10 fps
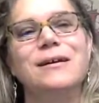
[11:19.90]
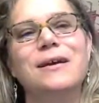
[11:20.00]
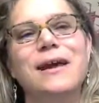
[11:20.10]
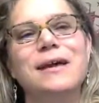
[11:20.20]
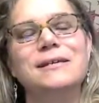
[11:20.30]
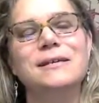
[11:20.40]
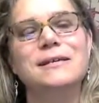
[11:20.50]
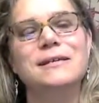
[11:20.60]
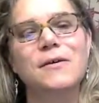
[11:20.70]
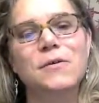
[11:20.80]
And as an
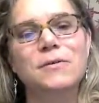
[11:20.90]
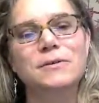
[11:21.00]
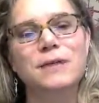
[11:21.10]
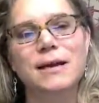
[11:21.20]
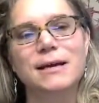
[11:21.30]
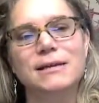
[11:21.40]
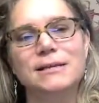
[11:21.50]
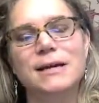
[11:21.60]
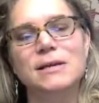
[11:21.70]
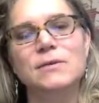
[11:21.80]
adult, I
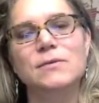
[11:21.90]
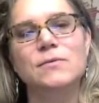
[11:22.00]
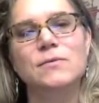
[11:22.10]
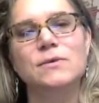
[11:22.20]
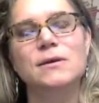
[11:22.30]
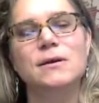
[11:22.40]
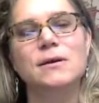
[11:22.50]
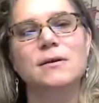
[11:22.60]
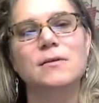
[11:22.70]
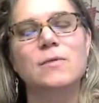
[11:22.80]
continue
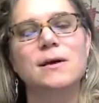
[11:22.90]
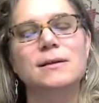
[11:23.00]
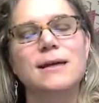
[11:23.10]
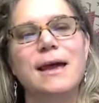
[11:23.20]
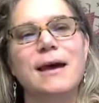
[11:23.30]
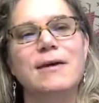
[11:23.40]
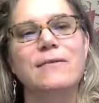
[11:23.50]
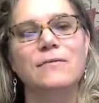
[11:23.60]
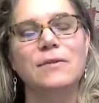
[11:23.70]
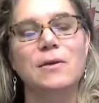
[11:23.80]
to want to
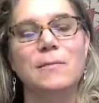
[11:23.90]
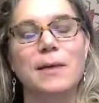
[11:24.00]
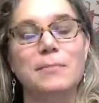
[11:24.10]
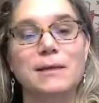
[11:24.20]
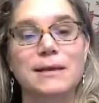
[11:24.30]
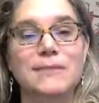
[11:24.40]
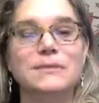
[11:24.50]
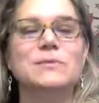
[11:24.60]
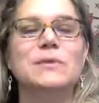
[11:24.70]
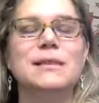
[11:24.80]
have, you know, my
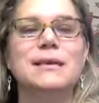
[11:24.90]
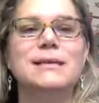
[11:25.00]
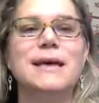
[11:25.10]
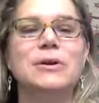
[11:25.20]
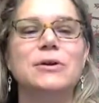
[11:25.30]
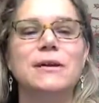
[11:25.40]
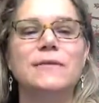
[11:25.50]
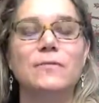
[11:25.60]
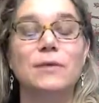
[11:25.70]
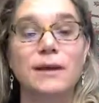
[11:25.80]
beliefs with the integrity
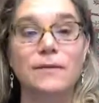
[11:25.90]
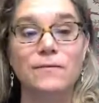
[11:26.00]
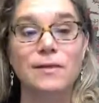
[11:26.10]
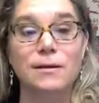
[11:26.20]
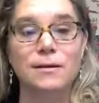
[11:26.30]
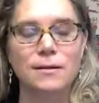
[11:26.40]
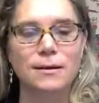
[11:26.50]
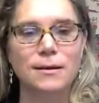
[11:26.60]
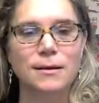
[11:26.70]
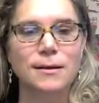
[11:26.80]
of what I feel
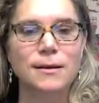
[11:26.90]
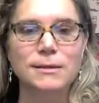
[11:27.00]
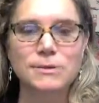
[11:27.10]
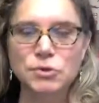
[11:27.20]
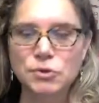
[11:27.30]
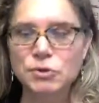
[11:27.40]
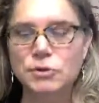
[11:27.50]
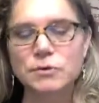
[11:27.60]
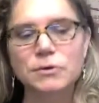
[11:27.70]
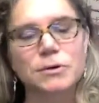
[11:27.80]
is
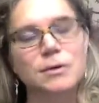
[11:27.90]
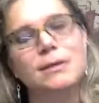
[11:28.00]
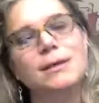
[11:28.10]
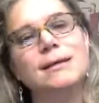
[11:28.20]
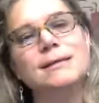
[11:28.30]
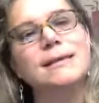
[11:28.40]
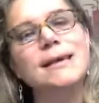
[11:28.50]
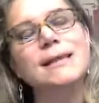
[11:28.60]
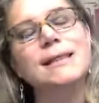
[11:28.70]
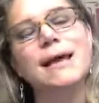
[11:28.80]
true, and
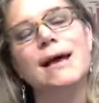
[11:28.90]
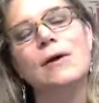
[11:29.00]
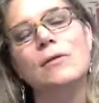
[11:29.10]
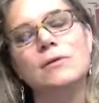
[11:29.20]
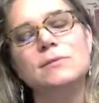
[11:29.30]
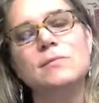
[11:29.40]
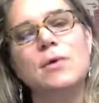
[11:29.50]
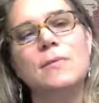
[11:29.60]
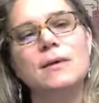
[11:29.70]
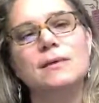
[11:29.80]
seeking that out, those
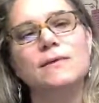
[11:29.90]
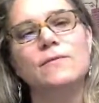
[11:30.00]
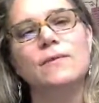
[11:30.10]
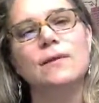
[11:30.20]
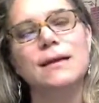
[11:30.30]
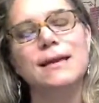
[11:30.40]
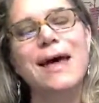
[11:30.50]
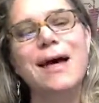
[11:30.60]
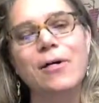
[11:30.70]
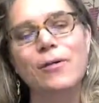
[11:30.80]
moments of feeling
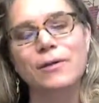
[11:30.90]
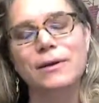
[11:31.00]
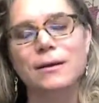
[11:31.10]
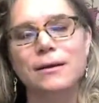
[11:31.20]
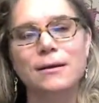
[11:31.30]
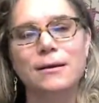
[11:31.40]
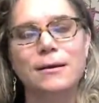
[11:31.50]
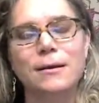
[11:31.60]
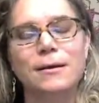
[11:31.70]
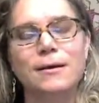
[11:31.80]
held and
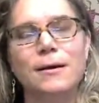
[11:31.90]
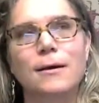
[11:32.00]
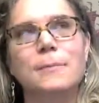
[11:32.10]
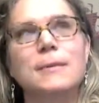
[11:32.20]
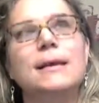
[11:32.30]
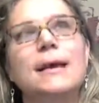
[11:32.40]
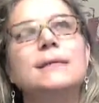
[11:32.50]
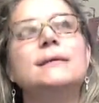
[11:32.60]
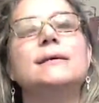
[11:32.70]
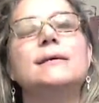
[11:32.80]

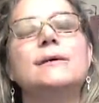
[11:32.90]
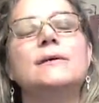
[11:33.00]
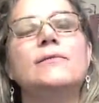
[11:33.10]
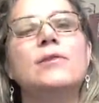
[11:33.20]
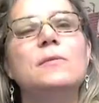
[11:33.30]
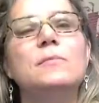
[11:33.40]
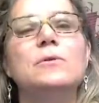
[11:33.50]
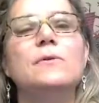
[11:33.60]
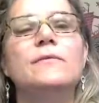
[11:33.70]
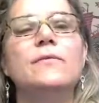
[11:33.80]
connected are very
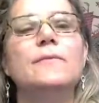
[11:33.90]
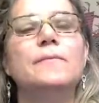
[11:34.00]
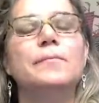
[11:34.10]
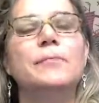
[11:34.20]
beautiful.